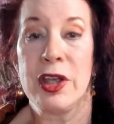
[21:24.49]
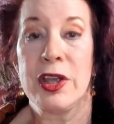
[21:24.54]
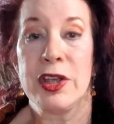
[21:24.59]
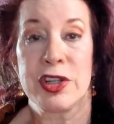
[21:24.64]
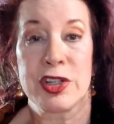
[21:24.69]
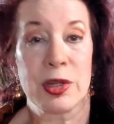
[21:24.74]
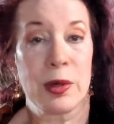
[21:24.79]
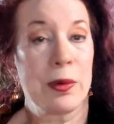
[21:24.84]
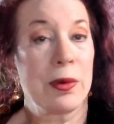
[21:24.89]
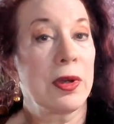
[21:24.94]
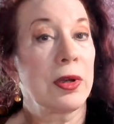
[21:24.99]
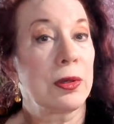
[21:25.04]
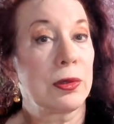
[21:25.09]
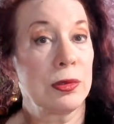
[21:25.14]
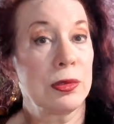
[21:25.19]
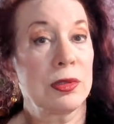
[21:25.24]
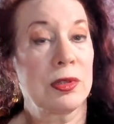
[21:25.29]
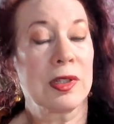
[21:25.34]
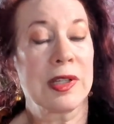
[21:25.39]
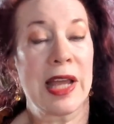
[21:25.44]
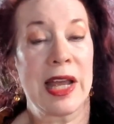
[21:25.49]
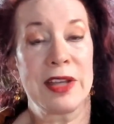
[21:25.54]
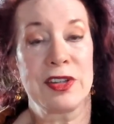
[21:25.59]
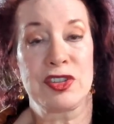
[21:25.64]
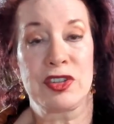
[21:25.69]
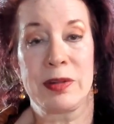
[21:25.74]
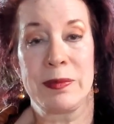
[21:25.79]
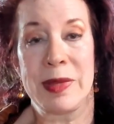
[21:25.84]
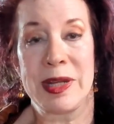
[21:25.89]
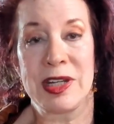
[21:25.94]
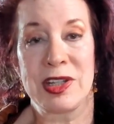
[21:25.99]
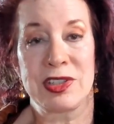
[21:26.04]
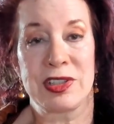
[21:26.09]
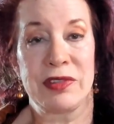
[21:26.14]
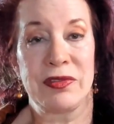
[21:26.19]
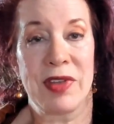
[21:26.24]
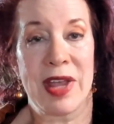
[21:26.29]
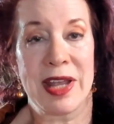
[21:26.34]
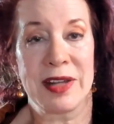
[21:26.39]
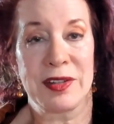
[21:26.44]
So Google has tremendous
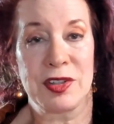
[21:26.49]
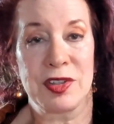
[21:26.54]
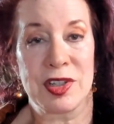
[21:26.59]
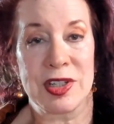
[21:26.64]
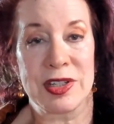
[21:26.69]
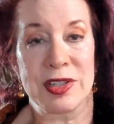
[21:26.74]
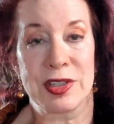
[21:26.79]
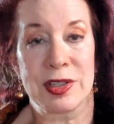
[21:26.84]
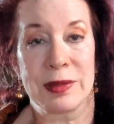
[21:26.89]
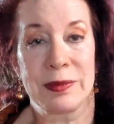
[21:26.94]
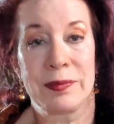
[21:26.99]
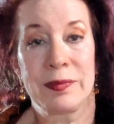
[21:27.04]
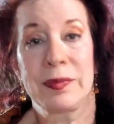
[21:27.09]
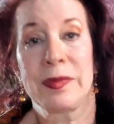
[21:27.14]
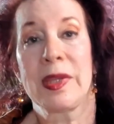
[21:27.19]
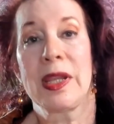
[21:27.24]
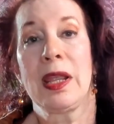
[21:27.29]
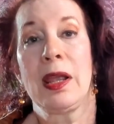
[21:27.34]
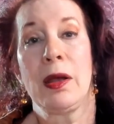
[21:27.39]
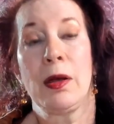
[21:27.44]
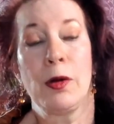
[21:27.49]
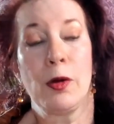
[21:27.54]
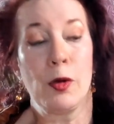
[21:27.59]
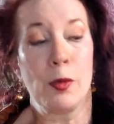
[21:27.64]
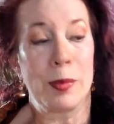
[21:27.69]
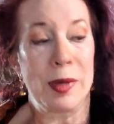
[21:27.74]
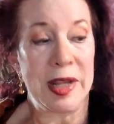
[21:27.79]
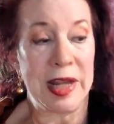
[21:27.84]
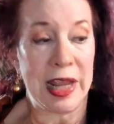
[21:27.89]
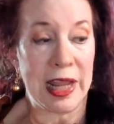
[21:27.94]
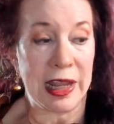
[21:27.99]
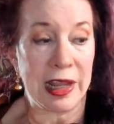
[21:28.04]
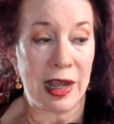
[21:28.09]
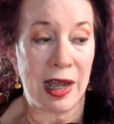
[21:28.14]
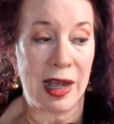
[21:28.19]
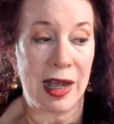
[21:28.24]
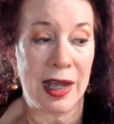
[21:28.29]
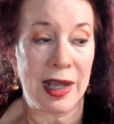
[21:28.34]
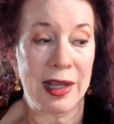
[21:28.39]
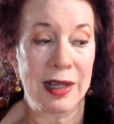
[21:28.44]
advantages.
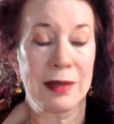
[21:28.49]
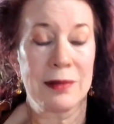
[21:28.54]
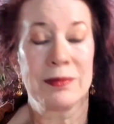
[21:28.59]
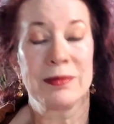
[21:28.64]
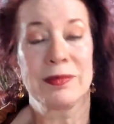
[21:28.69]
OpenAI,